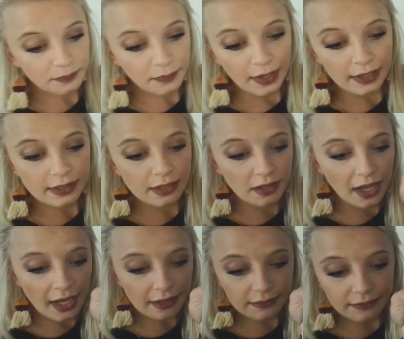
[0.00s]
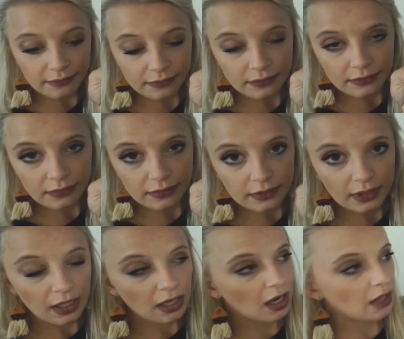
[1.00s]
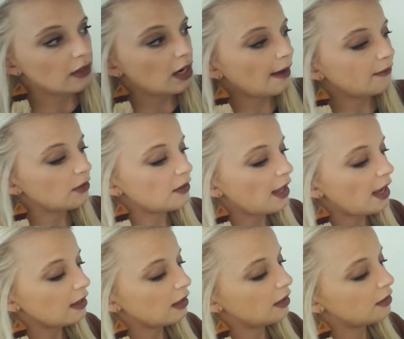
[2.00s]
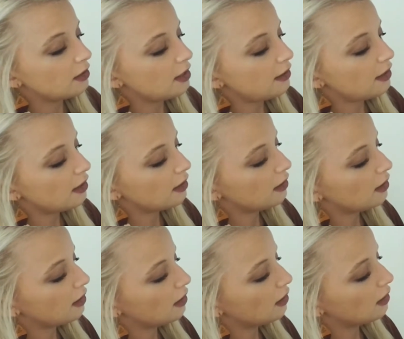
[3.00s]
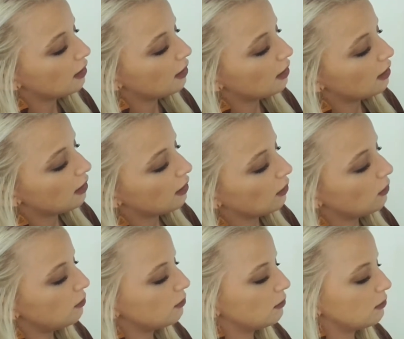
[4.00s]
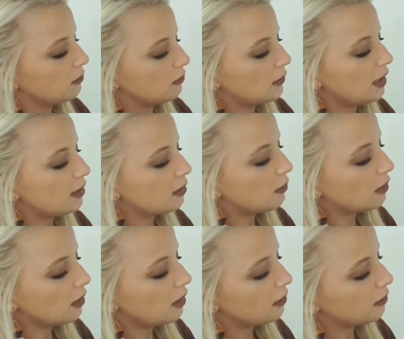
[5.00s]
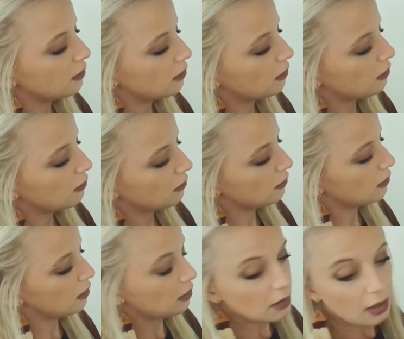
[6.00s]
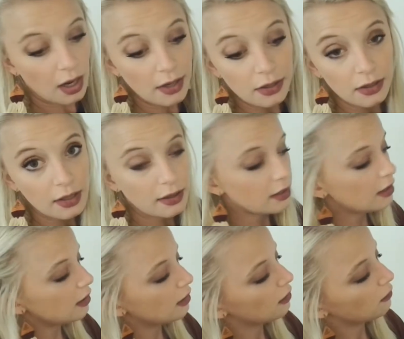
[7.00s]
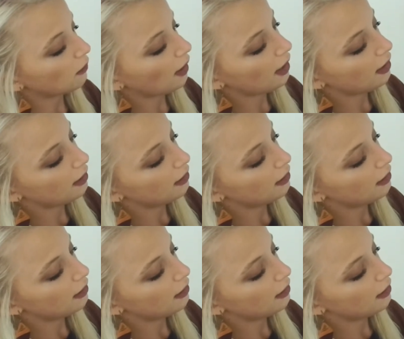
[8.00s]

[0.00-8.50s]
next to that. And then after that, underneath it, ooh, that's the wrong letter. Underneath it, write